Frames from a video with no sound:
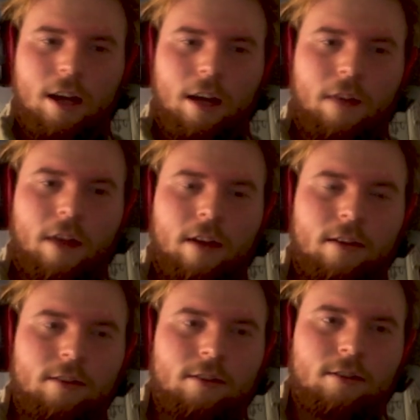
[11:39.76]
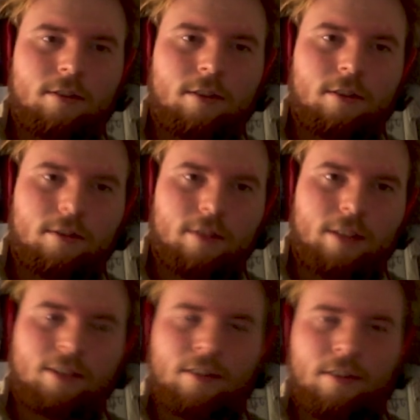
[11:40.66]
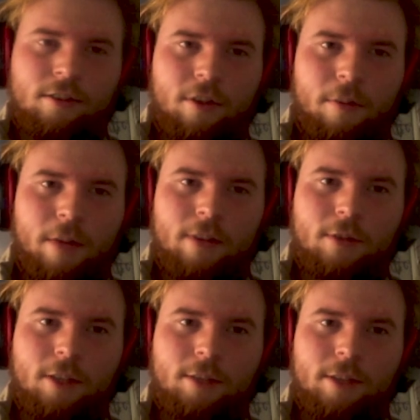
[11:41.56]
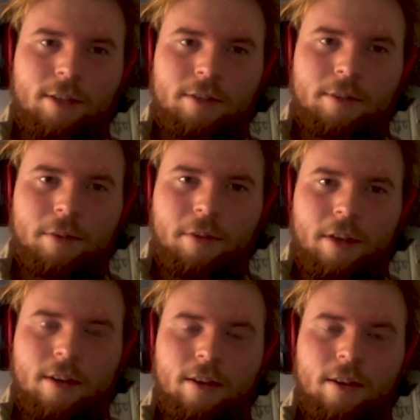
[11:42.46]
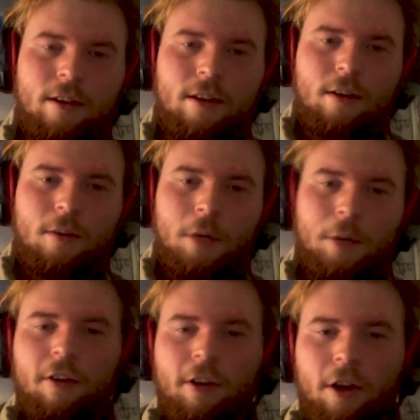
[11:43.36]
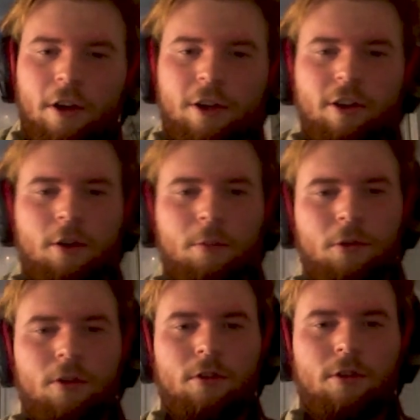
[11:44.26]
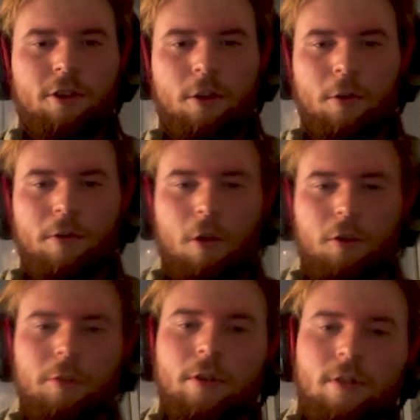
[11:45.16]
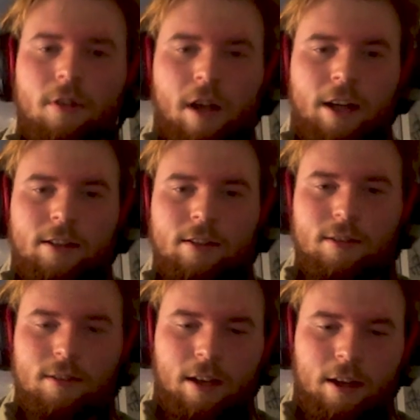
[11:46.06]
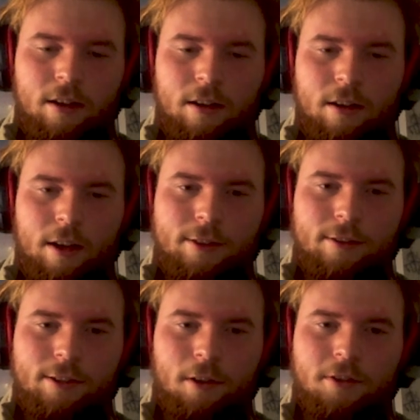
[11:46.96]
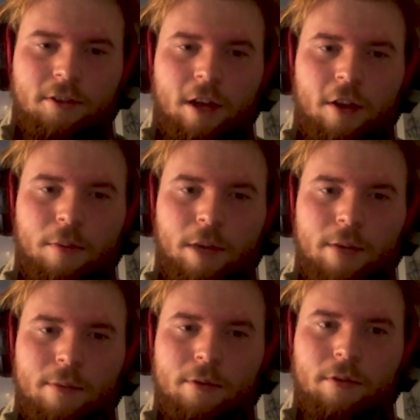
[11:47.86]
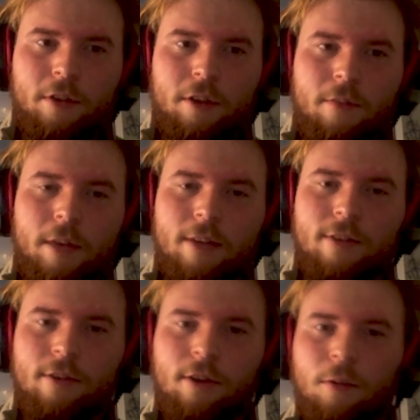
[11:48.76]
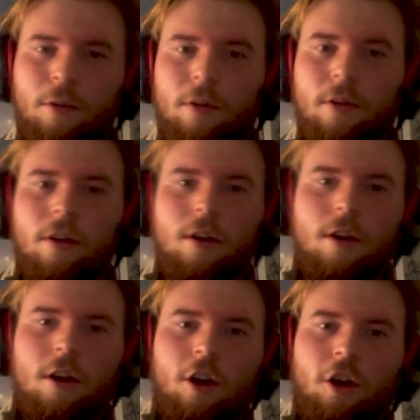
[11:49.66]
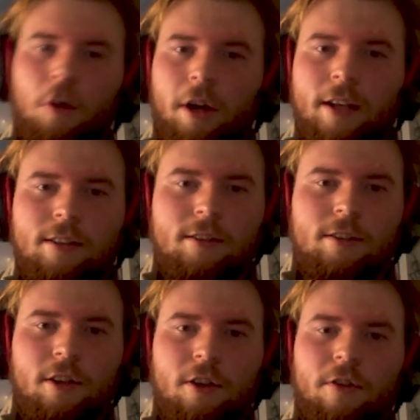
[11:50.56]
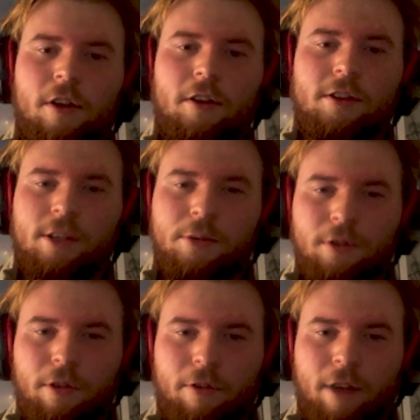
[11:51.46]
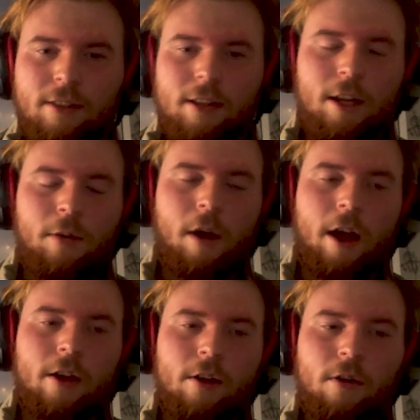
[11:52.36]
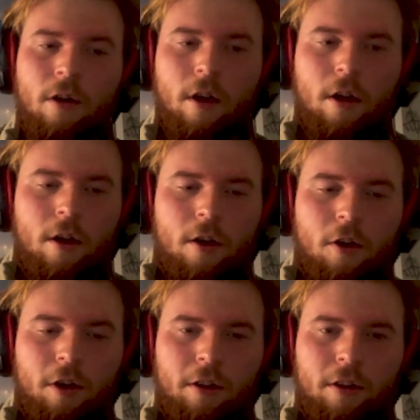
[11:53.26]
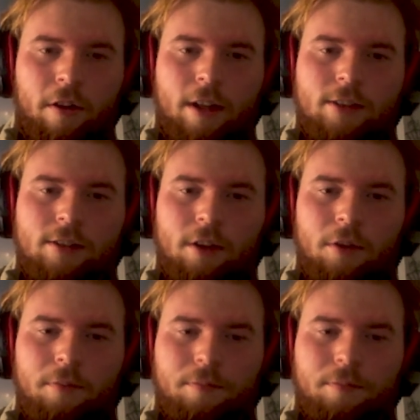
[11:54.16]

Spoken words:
then, so that's sort of the mental aspect of it. But then when you are alone, you're a lot more vulnerable. And as a result of that, the people that you meet are a lot more accommodating to you. They don't see you as a threat in any way or anything like that. So